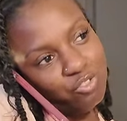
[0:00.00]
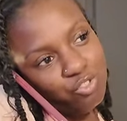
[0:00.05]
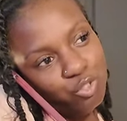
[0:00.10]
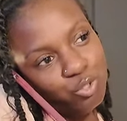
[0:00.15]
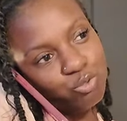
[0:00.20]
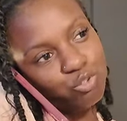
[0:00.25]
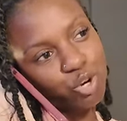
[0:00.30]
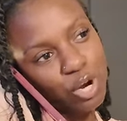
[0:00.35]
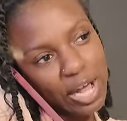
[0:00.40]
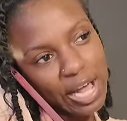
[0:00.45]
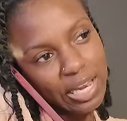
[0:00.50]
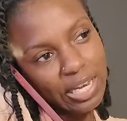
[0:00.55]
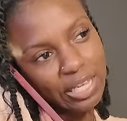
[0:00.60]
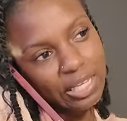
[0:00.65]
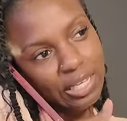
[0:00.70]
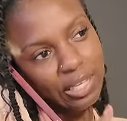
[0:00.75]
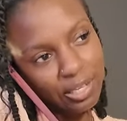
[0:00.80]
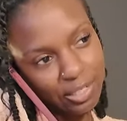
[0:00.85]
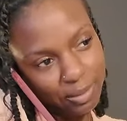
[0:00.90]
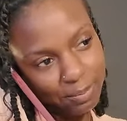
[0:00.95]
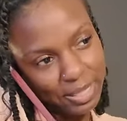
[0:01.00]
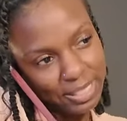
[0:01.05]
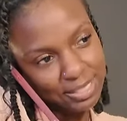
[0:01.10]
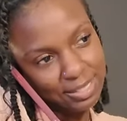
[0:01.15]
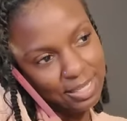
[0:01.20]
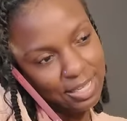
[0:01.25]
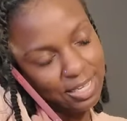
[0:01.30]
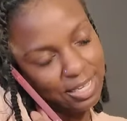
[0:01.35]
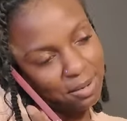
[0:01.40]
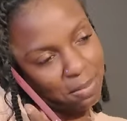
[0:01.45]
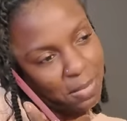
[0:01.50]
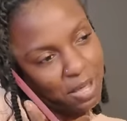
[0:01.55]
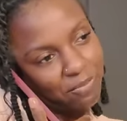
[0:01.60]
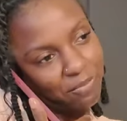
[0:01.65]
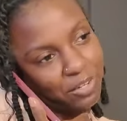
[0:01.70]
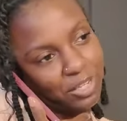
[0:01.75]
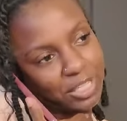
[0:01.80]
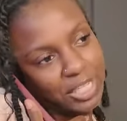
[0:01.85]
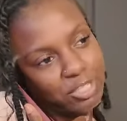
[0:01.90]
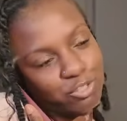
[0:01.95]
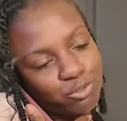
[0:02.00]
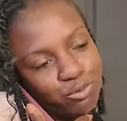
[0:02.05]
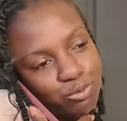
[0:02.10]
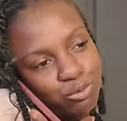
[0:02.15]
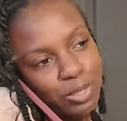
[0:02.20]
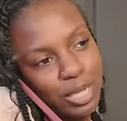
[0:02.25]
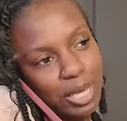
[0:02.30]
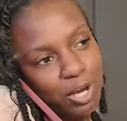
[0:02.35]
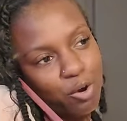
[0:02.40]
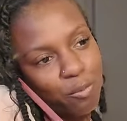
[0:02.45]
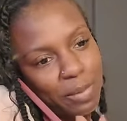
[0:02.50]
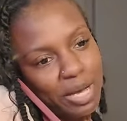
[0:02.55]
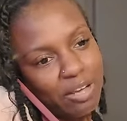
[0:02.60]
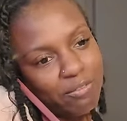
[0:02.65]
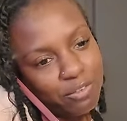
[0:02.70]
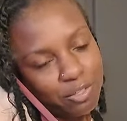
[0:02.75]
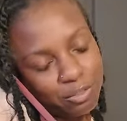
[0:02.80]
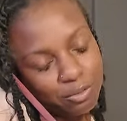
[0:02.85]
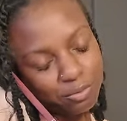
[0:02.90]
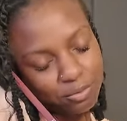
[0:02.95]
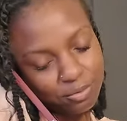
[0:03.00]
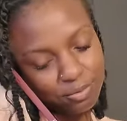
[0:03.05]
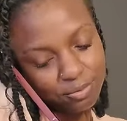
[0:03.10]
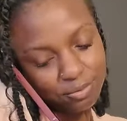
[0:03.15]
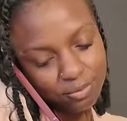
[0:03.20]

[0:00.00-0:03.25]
You trying to get under my skin. I'm not gonna let you do that on my phone.